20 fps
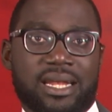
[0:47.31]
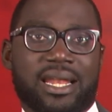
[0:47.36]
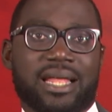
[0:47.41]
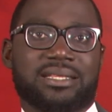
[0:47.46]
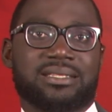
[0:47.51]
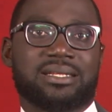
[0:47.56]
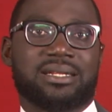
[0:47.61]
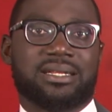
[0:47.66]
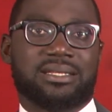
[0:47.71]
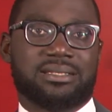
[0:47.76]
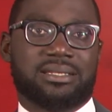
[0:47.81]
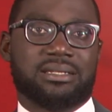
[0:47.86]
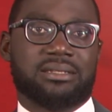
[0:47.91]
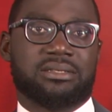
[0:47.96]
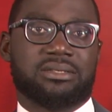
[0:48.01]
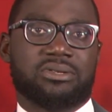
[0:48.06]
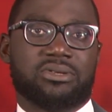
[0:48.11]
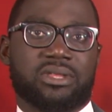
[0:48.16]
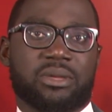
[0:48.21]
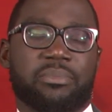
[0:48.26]
Let's
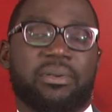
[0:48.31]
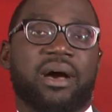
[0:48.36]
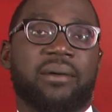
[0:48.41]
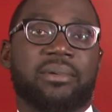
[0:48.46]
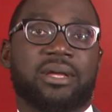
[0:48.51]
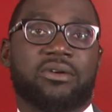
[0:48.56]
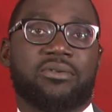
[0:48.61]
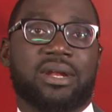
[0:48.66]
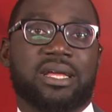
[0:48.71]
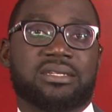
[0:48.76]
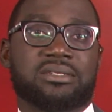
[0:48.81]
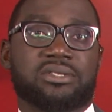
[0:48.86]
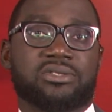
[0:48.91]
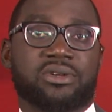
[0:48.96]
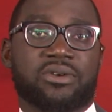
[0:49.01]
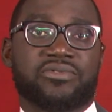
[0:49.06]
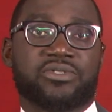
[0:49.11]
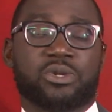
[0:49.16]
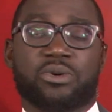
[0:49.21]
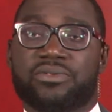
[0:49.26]
listen to the public
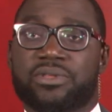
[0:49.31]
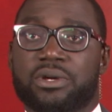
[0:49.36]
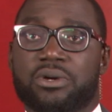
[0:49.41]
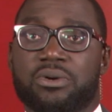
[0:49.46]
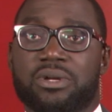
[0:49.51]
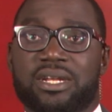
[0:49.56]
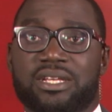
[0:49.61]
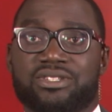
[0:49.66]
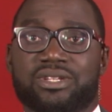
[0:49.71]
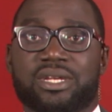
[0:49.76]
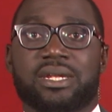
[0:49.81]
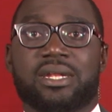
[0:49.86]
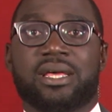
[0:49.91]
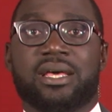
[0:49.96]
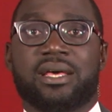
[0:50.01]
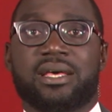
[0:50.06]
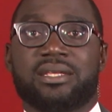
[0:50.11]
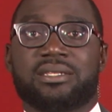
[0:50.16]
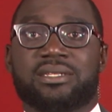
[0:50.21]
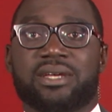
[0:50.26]
relations officer of the coalition,
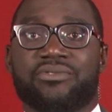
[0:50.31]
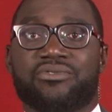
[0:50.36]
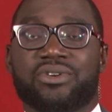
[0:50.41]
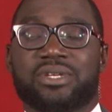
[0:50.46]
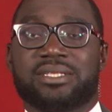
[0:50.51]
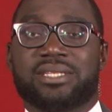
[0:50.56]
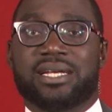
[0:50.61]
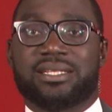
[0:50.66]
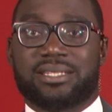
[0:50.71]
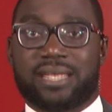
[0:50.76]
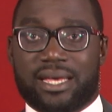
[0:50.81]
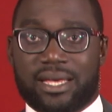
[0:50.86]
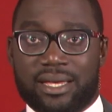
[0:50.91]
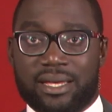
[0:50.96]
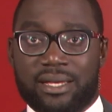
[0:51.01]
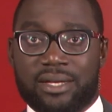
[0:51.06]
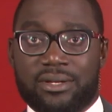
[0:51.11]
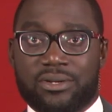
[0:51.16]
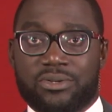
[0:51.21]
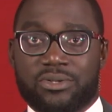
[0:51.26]
Jeffrey Tetteh,
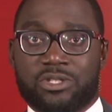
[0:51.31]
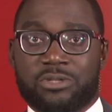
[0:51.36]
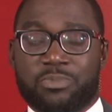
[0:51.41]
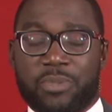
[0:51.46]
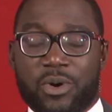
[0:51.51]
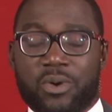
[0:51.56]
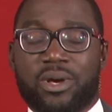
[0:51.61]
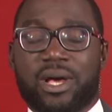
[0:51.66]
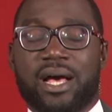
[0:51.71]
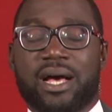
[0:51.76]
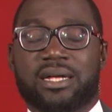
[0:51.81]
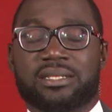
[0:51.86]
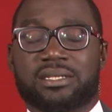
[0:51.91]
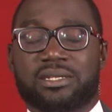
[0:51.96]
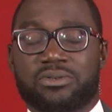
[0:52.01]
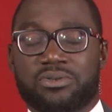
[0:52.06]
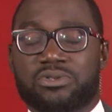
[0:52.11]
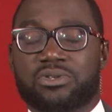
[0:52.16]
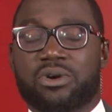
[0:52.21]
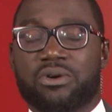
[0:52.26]
who spoke at
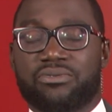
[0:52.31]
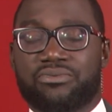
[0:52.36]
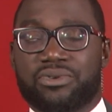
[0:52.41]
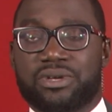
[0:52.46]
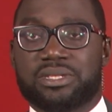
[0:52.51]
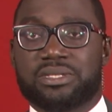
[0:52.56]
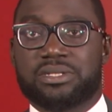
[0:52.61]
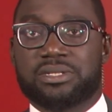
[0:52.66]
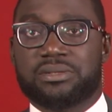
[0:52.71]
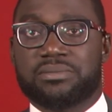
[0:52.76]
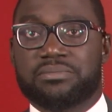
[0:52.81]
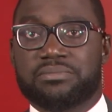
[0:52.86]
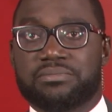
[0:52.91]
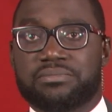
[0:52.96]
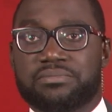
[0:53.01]
a news conference.